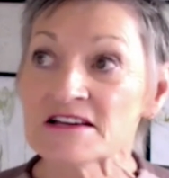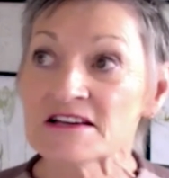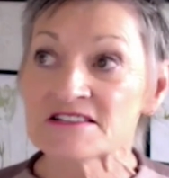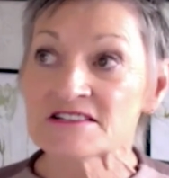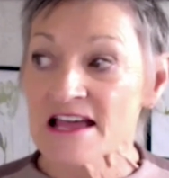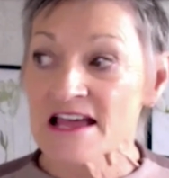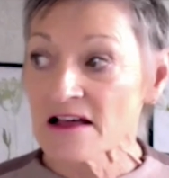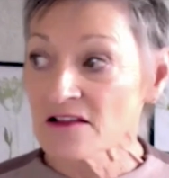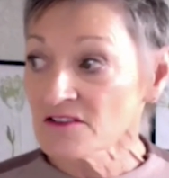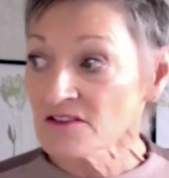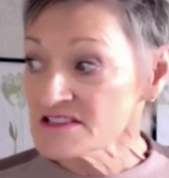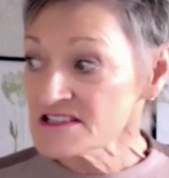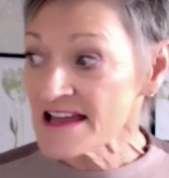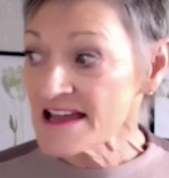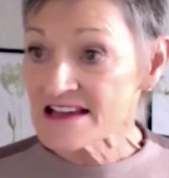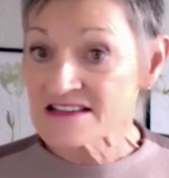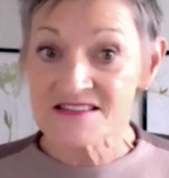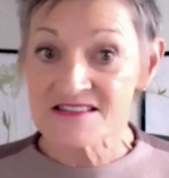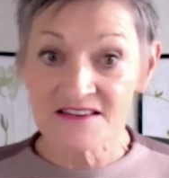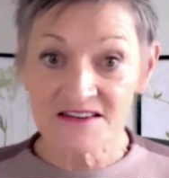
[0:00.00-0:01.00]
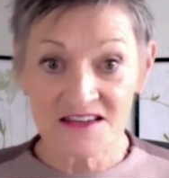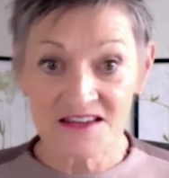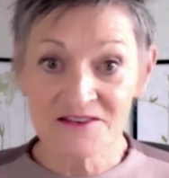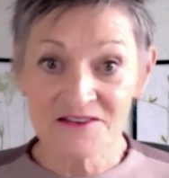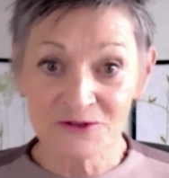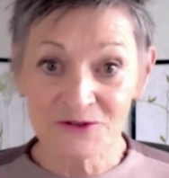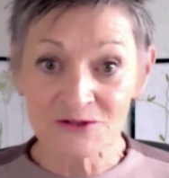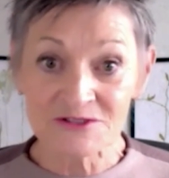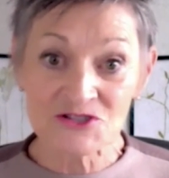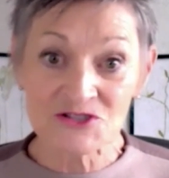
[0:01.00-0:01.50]
talent has an
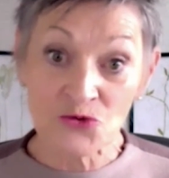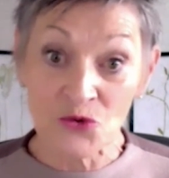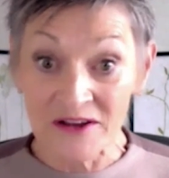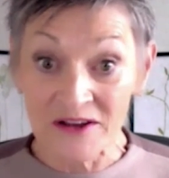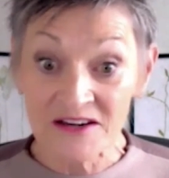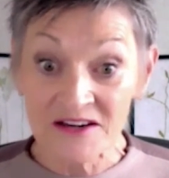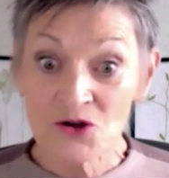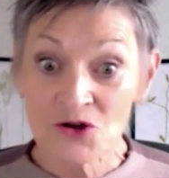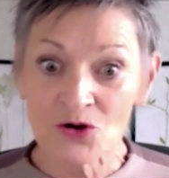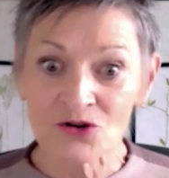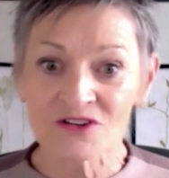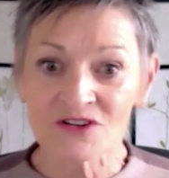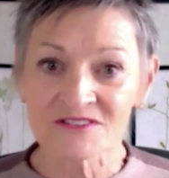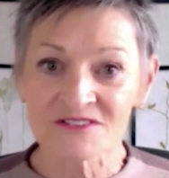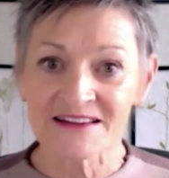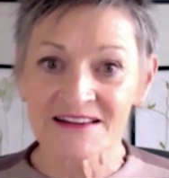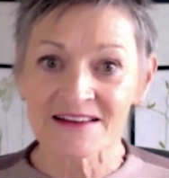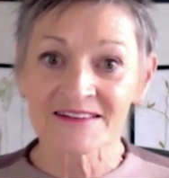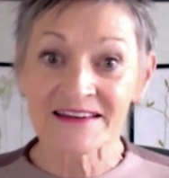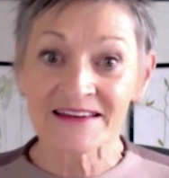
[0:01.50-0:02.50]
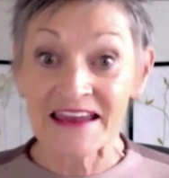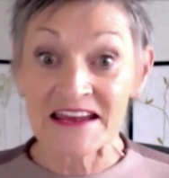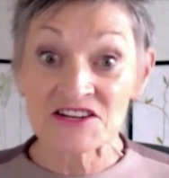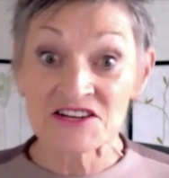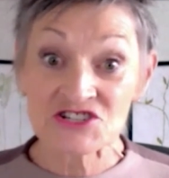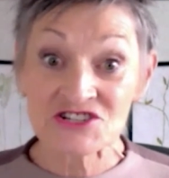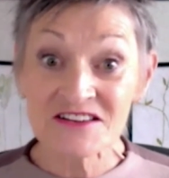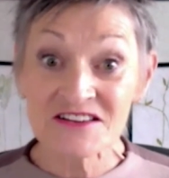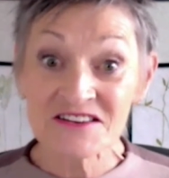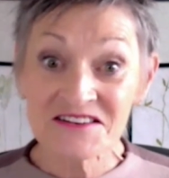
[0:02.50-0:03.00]
evil twin called delegation.